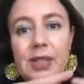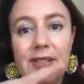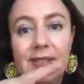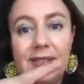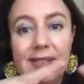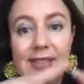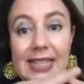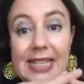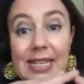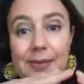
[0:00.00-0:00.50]

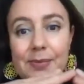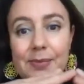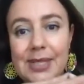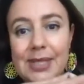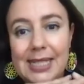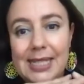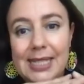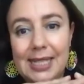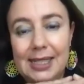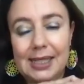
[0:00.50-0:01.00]

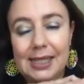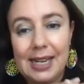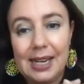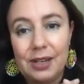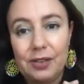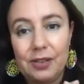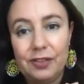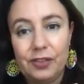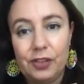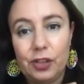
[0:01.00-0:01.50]
themes that
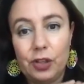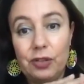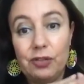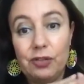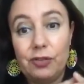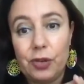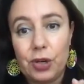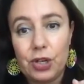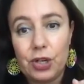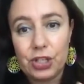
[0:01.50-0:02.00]
kind of
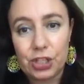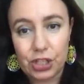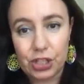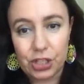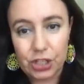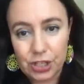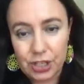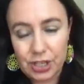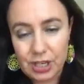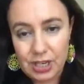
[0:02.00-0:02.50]

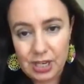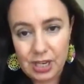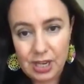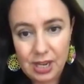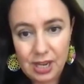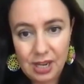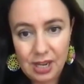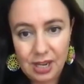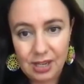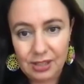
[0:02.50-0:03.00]
converge
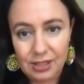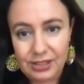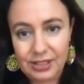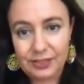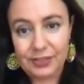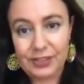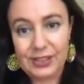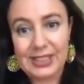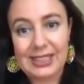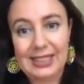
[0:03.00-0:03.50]
on
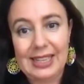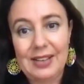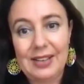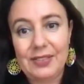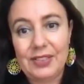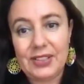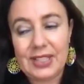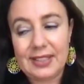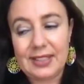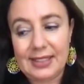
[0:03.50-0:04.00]
different
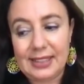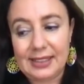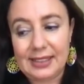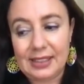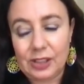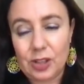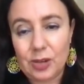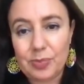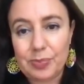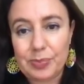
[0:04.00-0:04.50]
levels. I think
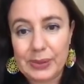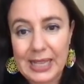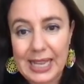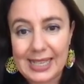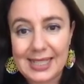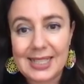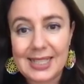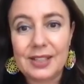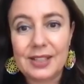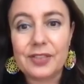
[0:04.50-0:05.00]
the
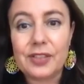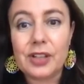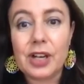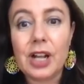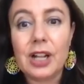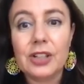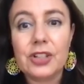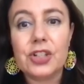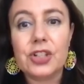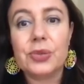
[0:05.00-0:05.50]
complexity of
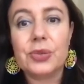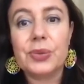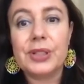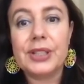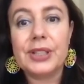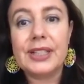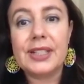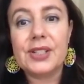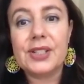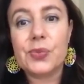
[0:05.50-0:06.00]
culture
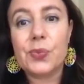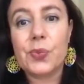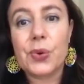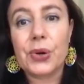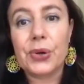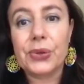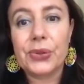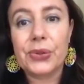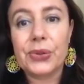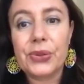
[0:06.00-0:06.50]
really is worth